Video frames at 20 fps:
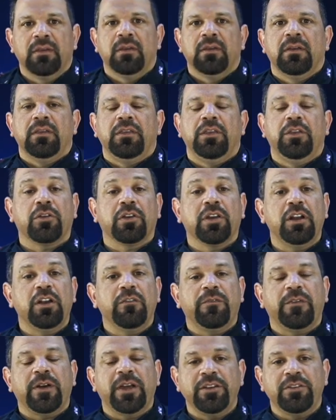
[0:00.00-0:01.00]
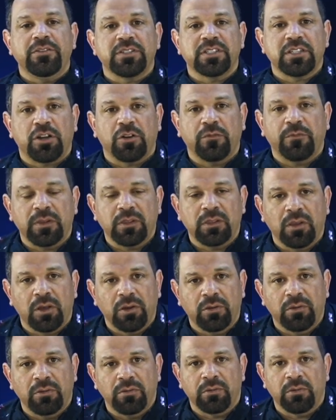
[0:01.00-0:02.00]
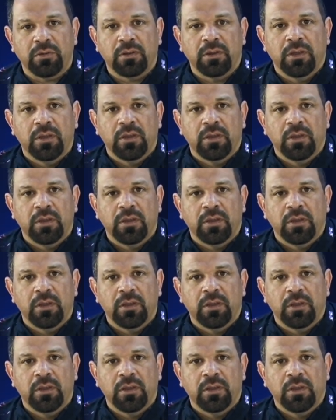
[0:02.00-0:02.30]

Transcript: you're going to find yourself alone.